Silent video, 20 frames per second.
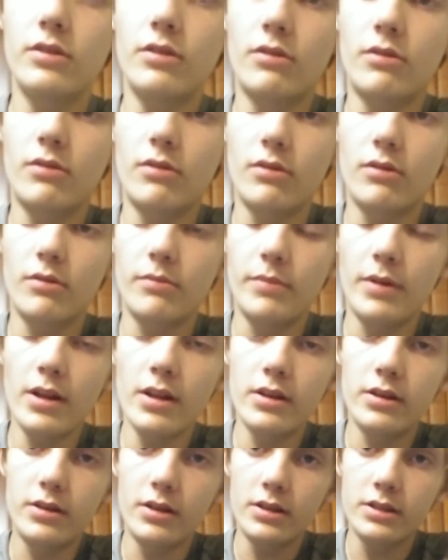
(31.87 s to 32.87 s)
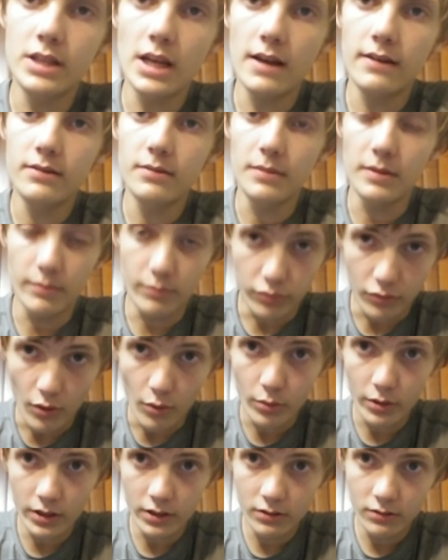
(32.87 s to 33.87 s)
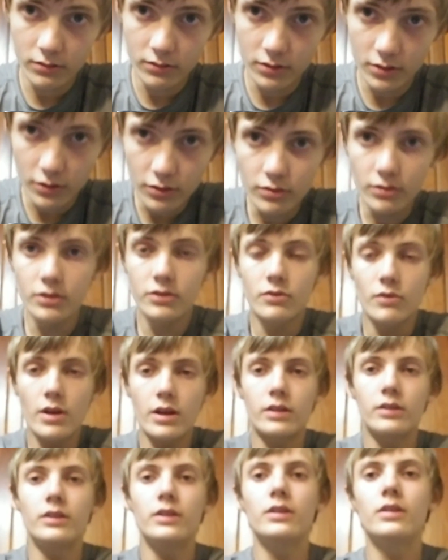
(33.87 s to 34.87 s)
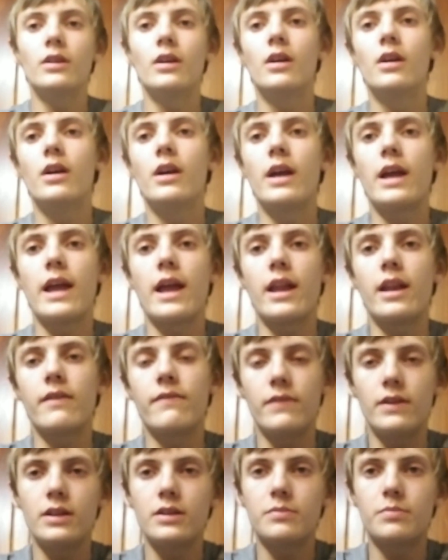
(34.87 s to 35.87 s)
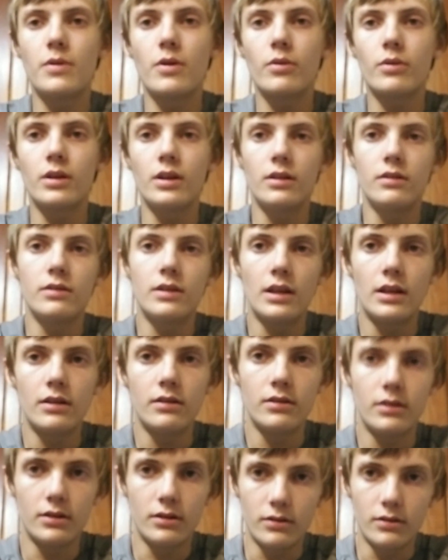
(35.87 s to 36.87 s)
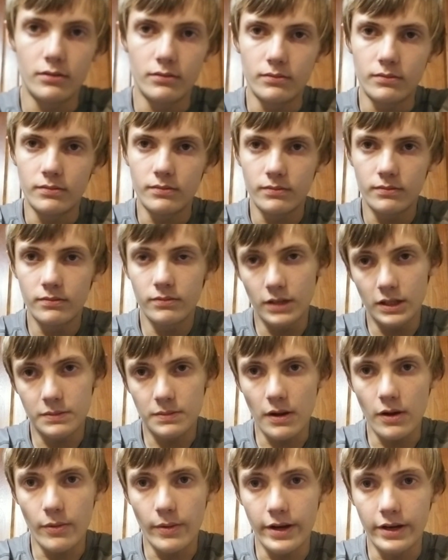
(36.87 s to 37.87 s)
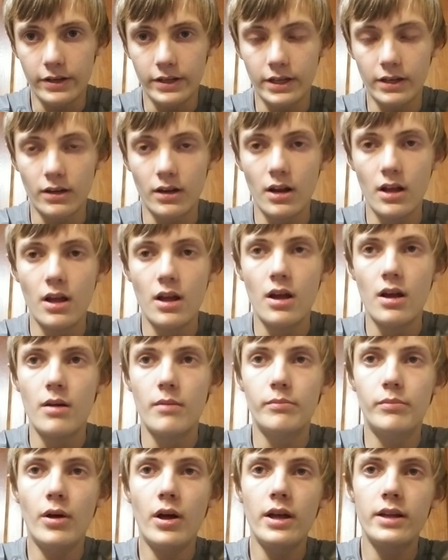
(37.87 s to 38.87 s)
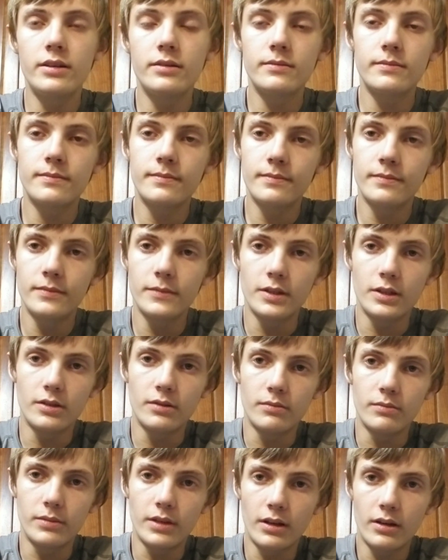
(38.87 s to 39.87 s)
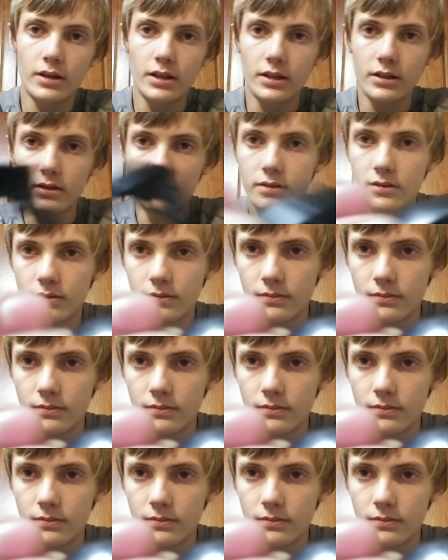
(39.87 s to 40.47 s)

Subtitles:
your button does have to be broken to do this correctly, and if it is broken, then, that's probably why you're here. But, there it is.